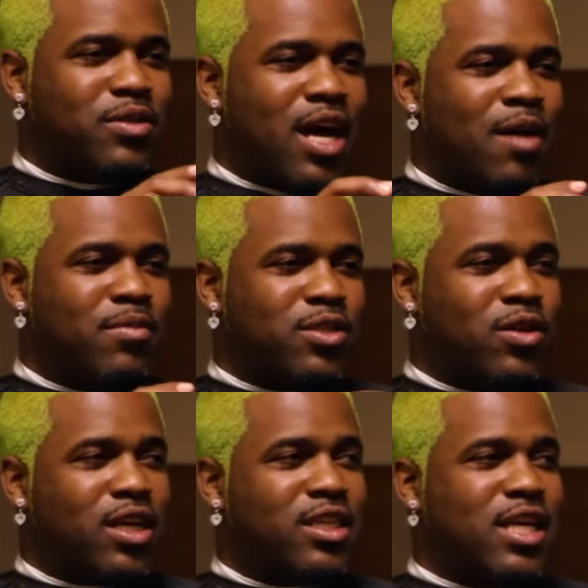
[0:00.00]
diamonds
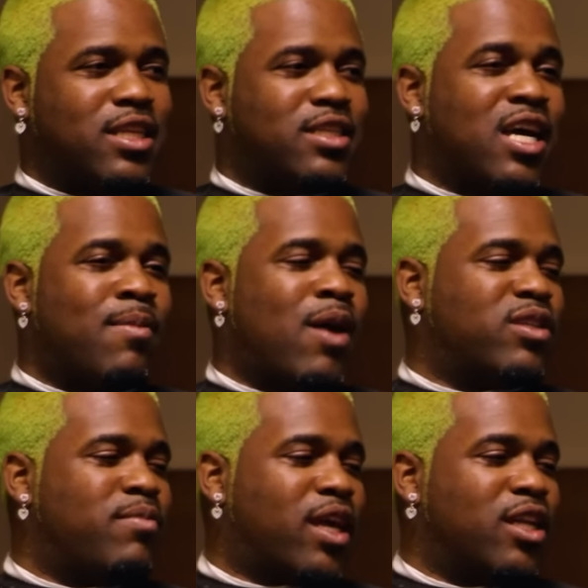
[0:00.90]
on it, because at the time I
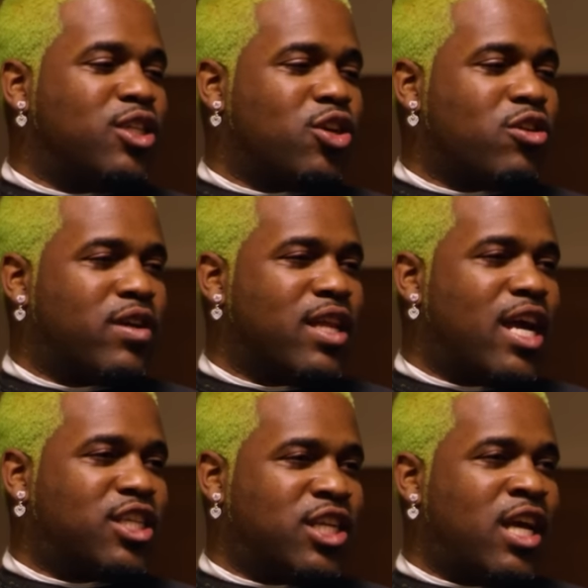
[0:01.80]
was making jewelry,
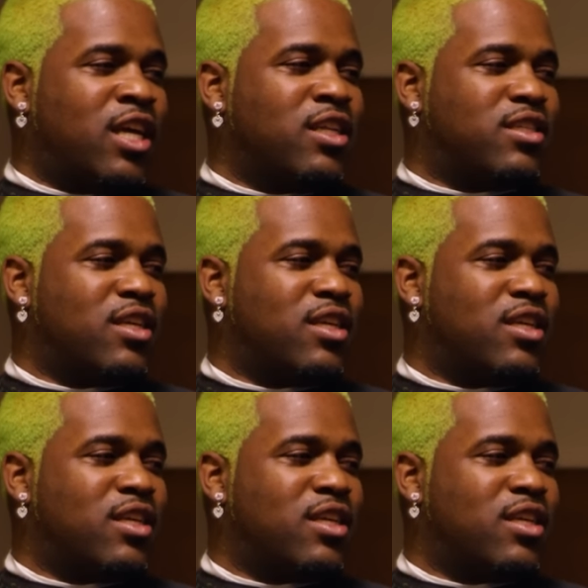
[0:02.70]
like chains.